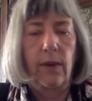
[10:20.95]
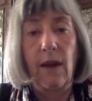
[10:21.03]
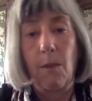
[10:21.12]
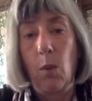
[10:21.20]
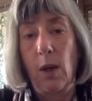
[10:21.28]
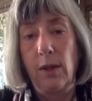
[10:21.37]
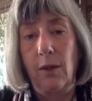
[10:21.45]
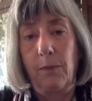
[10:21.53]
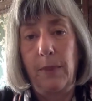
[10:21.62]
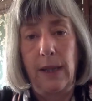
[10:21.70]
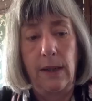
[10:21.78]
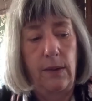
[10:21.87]
someone you've
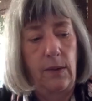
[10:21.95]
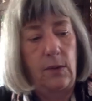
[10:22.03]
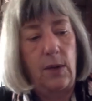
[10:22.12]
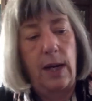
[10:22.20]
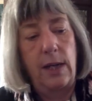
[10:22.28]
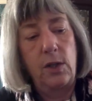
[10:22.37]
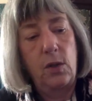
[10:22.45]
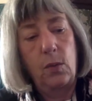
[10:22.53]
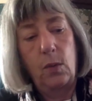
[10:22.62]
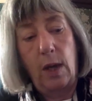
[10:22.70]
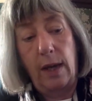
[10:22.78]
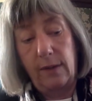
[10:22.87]
been
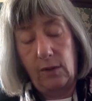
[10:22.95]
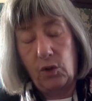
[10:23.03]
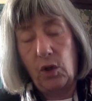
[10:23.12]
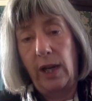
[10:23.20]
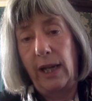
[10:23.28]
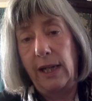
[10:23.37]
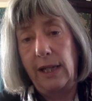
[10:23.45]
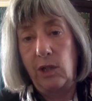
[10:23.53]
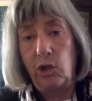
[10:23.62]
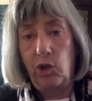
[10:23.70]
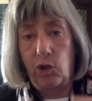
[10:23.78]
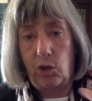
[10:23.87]

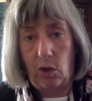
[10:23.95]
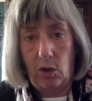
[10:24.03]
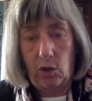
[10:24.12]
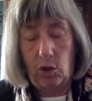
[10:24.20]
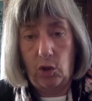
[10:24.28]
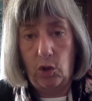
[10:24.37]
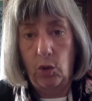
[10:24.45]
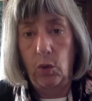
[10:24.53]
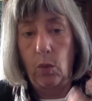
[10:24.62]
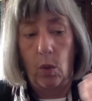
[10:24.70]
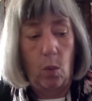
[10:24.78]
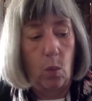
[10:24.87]
estranged
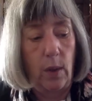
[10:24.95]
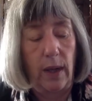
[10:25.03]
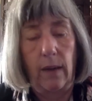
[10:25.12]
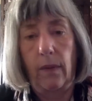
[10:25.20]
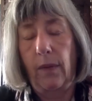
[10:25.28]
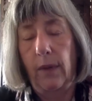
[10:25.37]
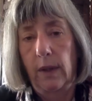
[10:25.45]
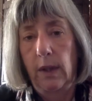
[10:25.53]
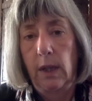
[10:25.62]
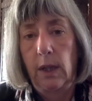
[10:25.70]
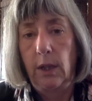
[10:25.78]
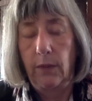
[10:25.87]
to or with.
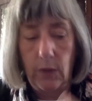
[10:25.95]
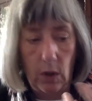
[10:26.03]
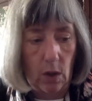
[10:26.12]
You